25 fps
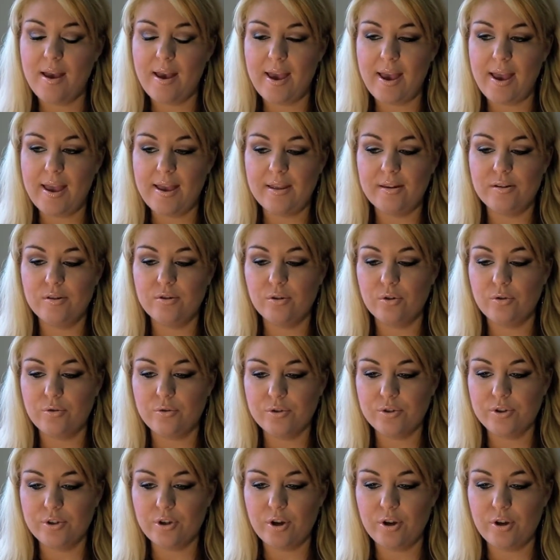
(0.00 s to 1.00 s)
And
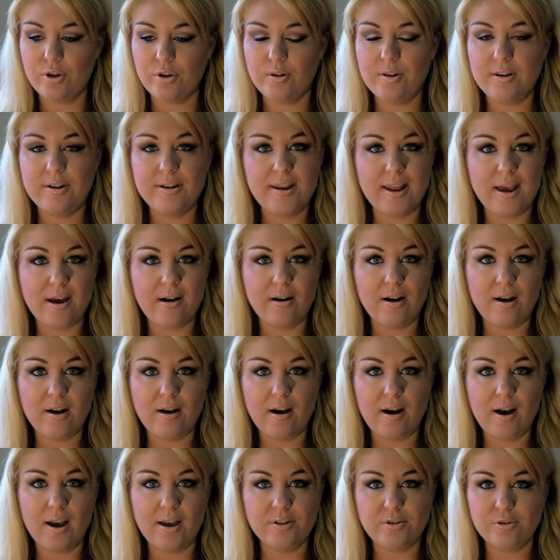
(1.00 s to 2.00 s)
also now
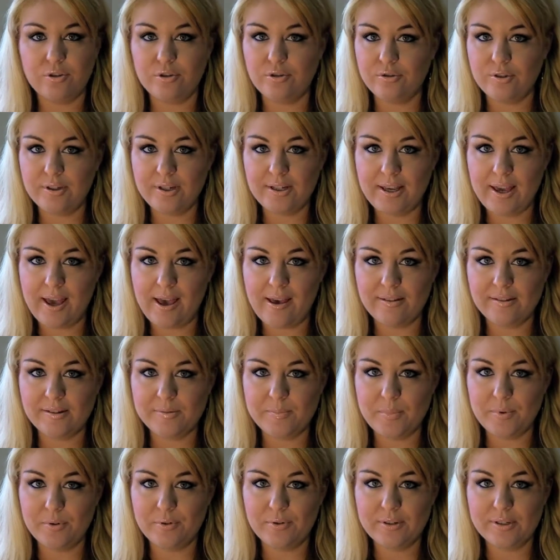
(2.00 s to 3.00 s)
I don't drink
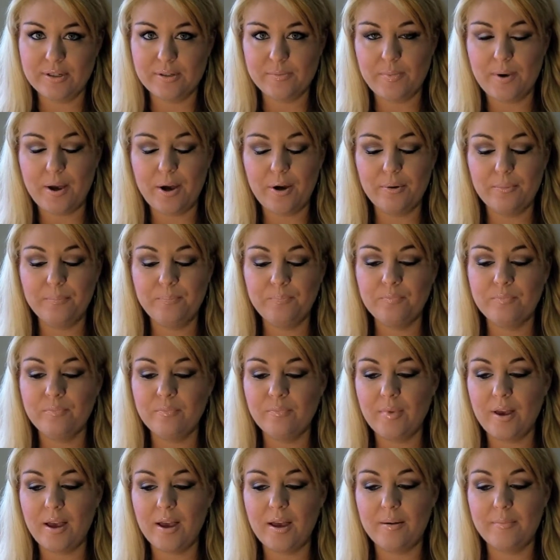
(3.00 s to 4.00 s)
cow's milk as well
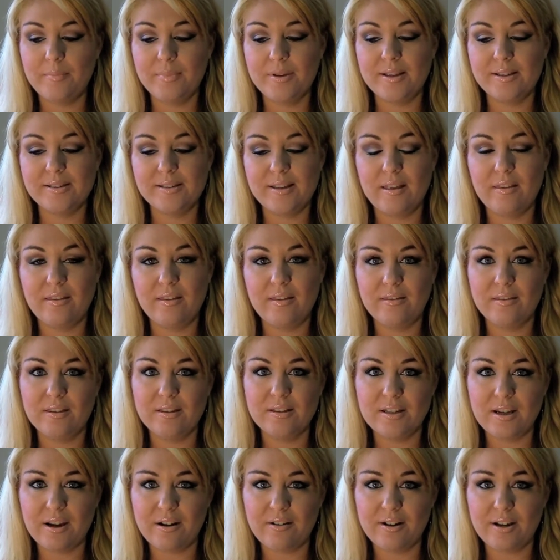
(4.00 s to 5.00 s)
um, because I think
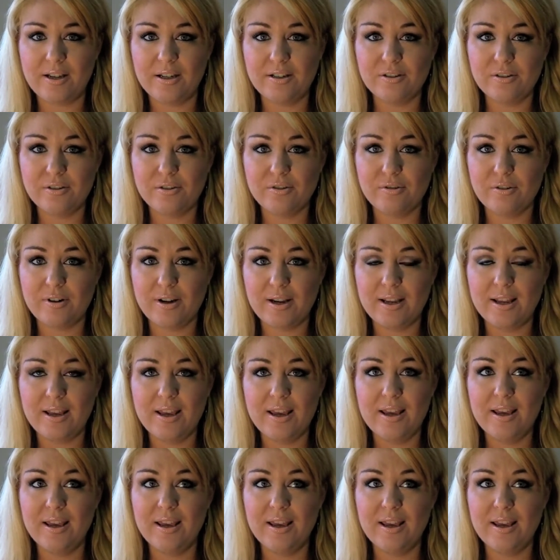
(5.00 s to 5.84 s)
the dairy industry